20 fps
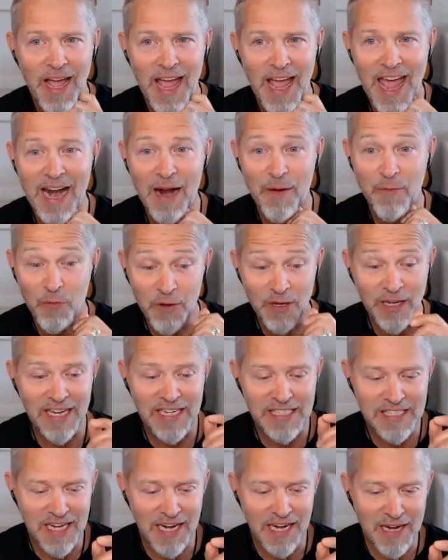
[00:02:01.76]
And I'm really
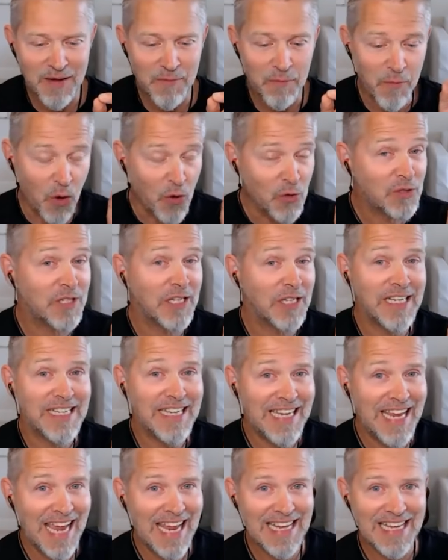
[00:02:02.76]
excited mostly
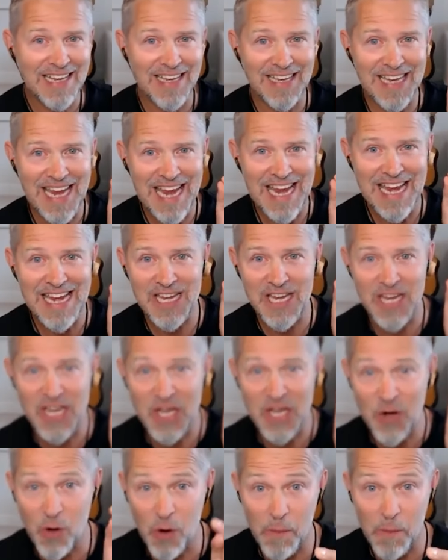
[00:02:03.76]
to get into
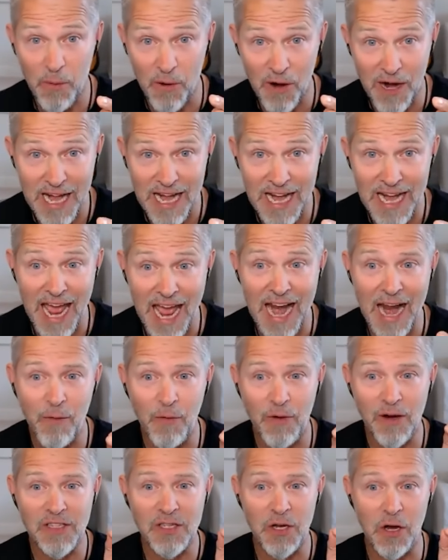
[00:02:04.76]
your brain, and I
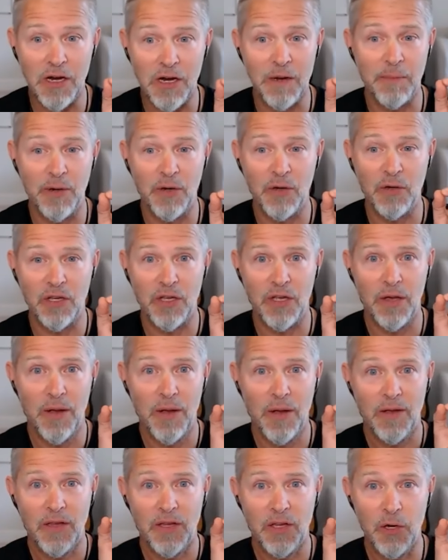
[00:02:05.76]
want to talk about
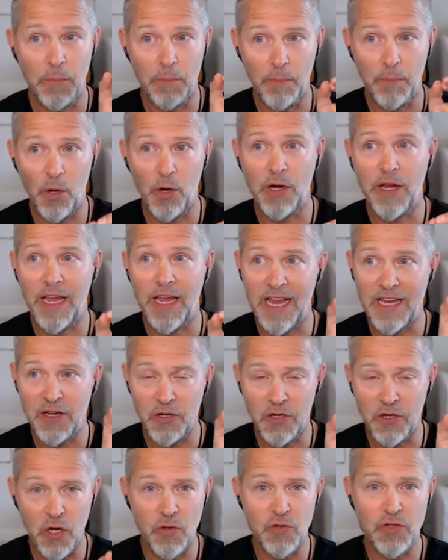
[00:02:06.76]
your book and
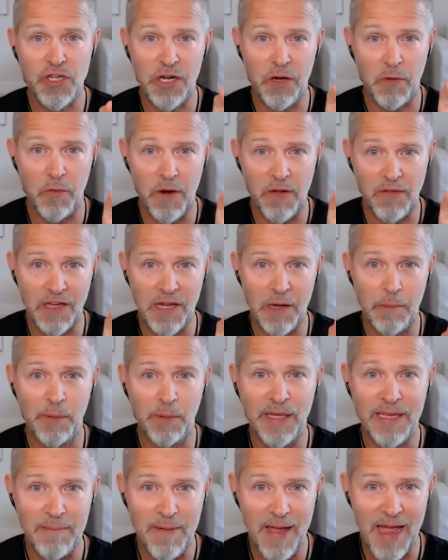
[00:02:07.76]
your coaching around the
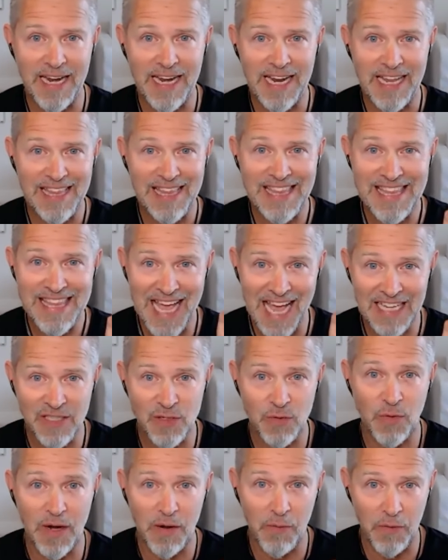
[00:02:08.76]
Complete Man.
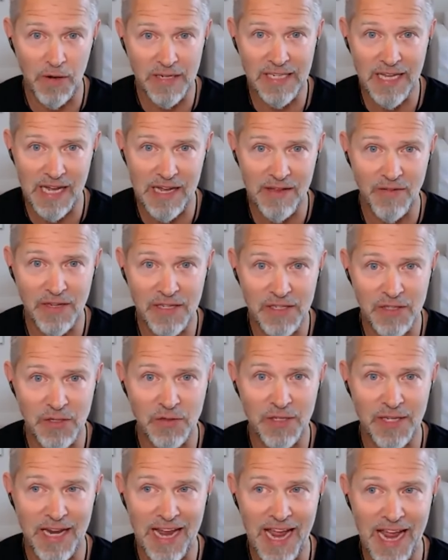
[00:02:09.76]
That's what I want to dive into
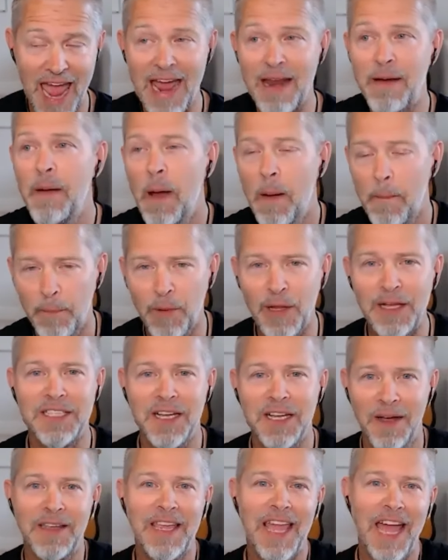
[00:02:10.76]
today. And plus
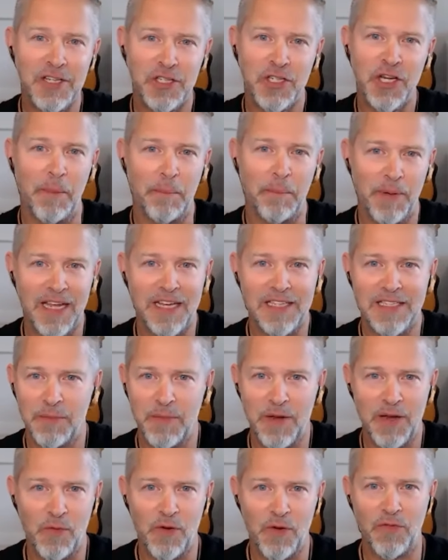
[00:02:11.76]
catch up, because I
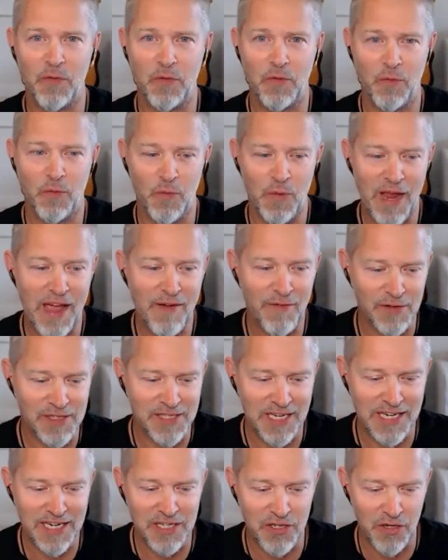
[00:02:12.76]
mean, we haven't
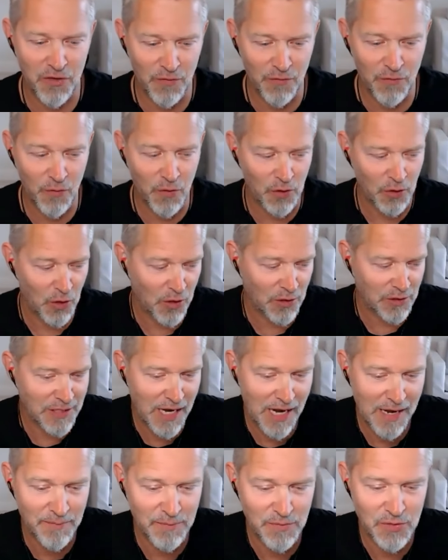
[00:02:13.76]
seen each other for a long
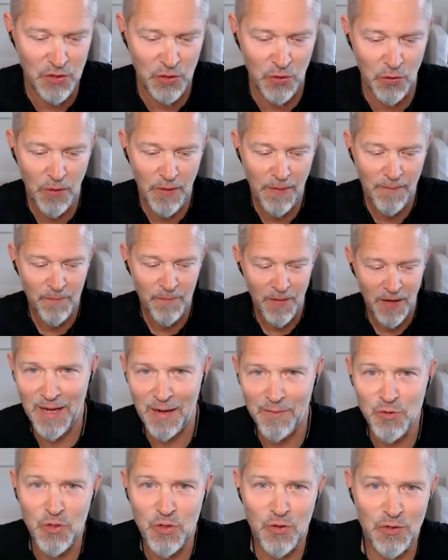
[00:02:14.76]
time. So
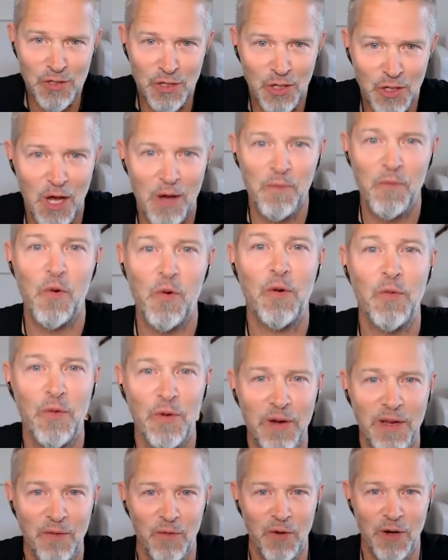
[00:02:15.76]
I'm sure there's a lot more
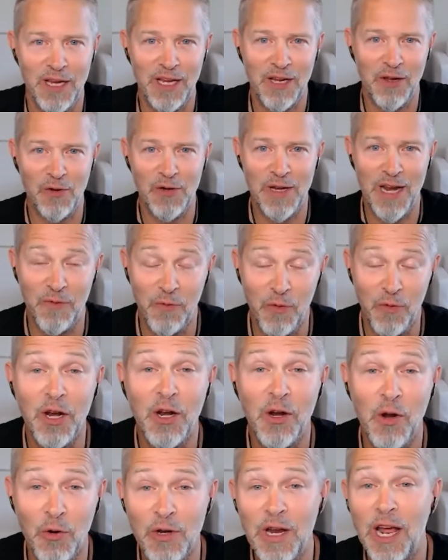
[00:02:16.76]
where we can go down. We're going
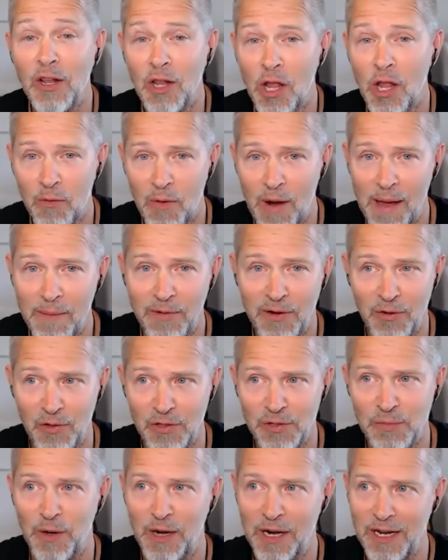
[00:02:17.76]
to go down a lot of rabbit
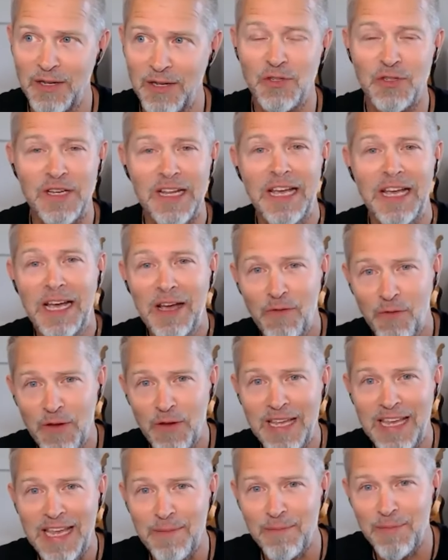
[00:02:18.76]
holes, but I see we
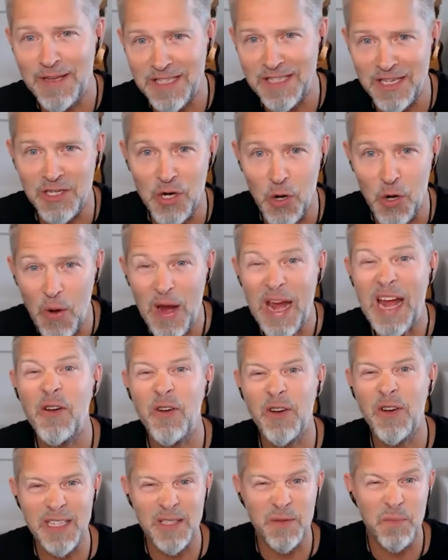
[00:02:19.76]
can keep this as
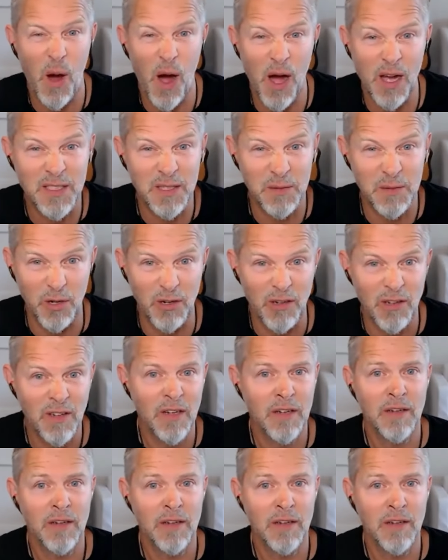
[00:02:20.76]
coherent as possible.